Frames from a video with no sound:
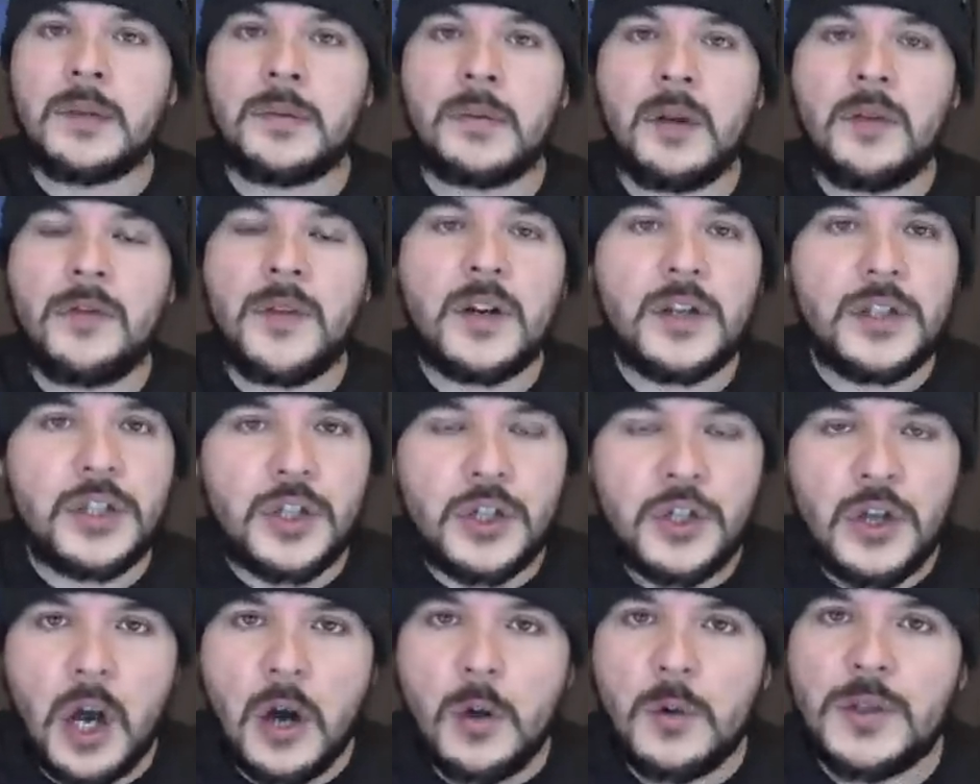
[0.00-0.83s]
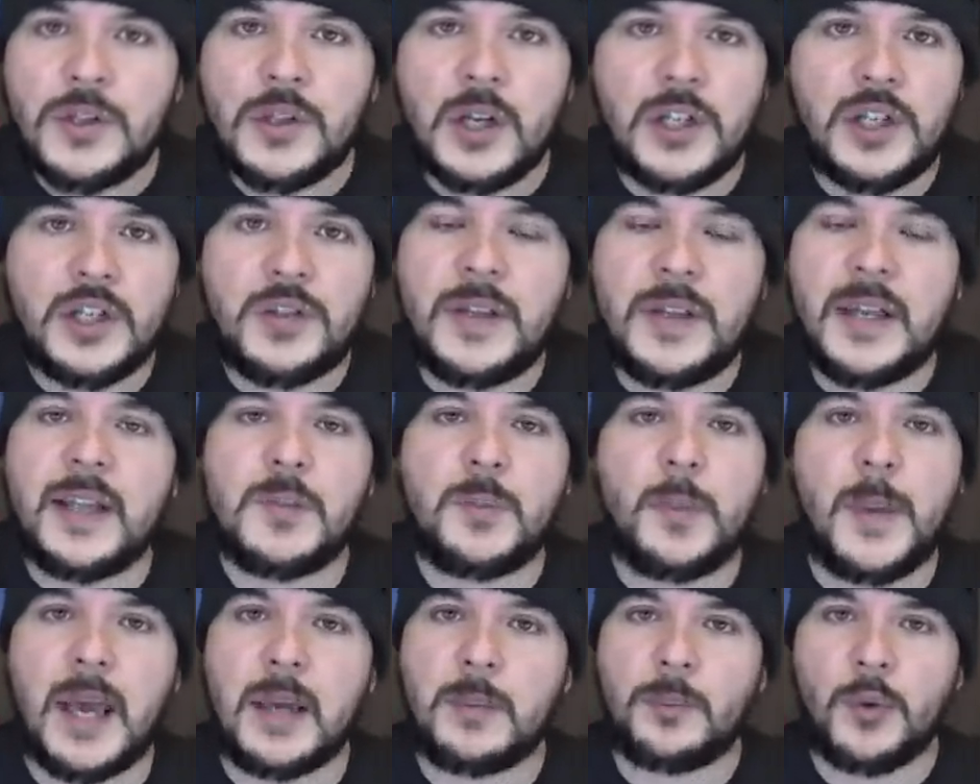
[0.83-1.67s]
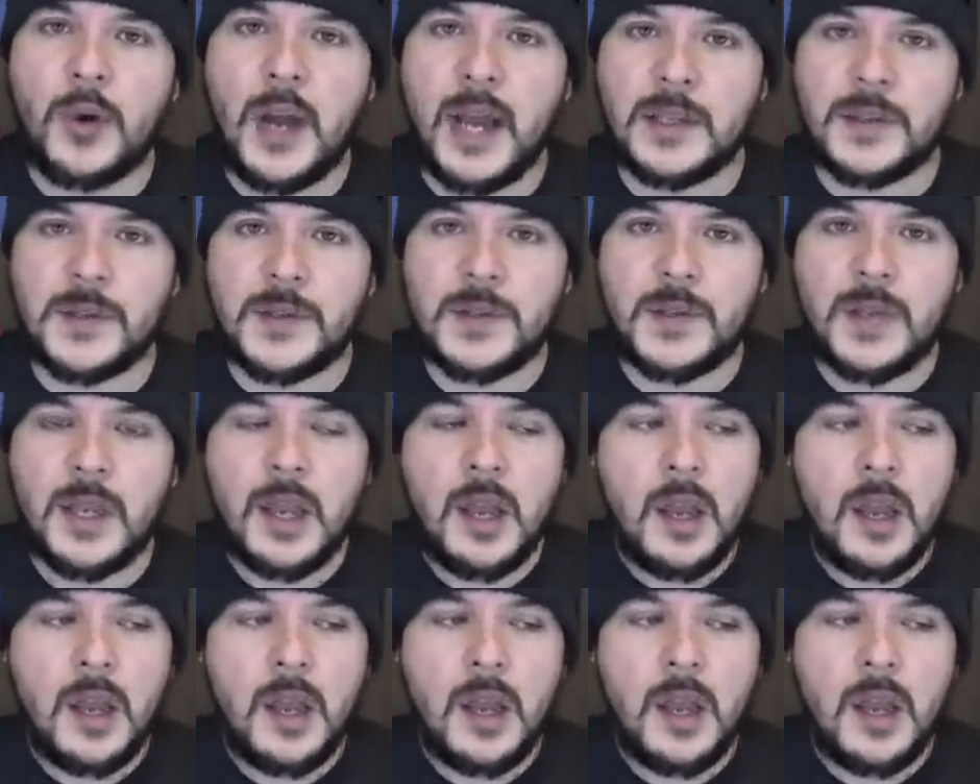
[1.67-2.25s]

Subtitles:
There's no such thing as bad press.